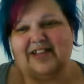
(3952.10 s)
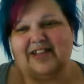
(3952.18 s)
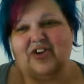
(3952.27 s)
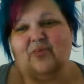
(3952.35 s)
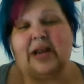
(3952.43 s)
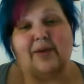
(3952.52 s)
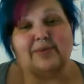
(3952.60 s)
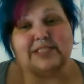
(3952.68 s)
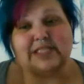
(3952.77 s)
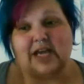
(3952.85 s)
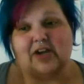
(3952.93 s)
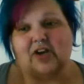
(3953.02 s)
You know, when
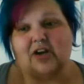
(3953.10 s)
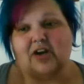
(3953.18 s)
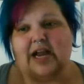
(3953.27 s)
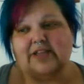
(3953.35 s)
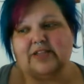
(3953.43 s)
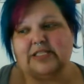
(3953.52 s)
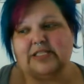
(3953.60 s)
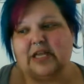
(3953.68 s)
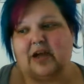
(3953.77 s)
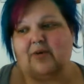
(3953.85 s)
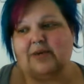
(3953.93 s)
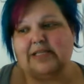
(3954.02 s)
I was younger, I
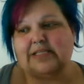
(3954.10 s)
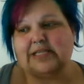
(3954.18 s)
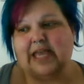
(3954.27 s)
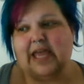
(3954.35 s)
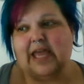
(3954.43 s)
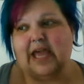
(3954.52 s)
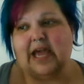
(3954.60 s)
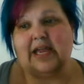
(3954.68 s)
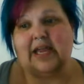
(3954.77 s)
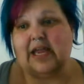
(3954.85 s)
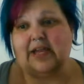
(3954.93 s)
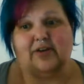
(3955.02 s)
used to always say,
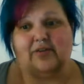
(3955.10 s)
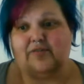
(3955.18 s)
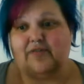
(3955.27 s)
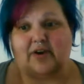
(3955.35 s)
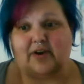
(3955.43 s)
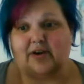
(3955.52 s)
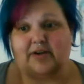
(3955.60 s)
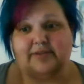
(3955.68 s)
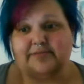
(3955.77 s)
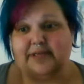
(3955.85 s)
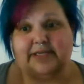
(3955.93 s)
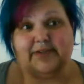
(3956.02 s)
I don't
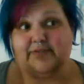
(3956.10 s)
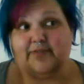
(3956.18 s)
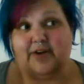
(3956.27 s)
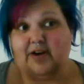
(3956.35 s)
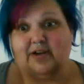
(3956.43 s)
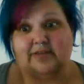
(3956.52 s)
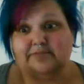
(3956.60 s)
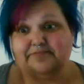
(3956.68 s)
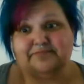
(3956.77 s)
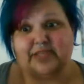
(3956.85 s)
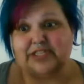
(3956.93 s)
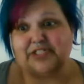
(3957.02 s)
fart. I don't
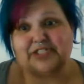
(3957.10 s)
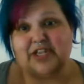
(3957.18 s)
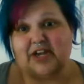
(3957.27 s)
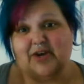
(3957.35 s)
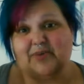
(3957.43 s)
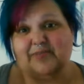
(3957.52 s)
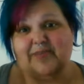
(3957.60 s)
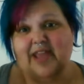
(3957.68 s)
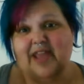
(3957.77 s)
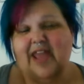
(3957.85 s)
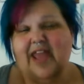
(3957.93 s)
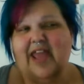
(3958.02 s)
fart. I just don't.
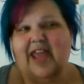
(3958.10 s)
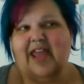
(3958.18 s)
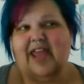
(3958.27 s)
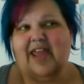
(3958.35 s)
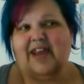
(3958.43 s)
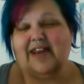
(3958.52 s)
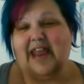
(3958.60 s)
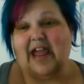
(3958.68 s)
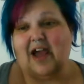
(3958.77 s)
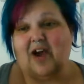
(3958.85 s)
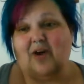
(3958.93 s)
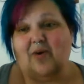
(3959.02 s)

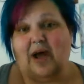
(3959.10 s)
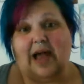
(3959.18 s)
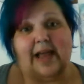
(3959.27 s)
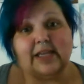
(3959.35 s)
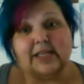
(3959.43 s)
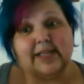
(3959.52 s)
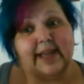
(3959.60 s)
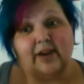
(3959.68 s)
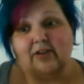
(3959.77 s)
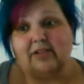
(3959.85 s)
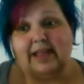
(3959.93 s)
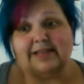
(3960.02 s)
And now I could
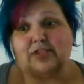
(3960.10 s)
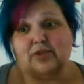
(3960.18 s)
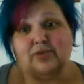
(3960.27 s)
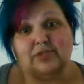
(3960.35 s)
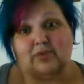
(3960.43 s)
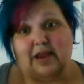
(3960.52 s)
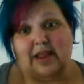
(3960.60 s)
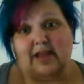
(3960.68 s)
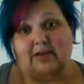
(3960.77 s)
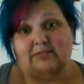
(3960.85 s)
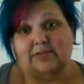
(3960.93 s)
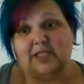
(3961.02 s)
care less who's
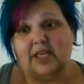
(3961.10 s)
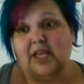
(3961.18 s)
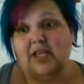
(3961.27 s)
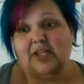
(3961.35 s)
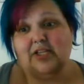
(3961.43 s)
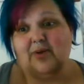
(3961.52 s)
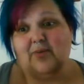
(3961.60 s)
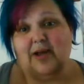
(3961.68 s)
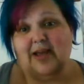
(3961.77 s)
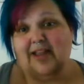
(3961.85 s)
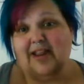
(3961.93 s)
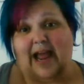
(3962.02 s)
around. You
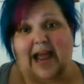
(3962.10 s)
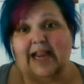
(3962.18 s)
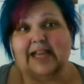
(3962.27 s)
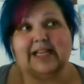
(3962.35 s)
know what?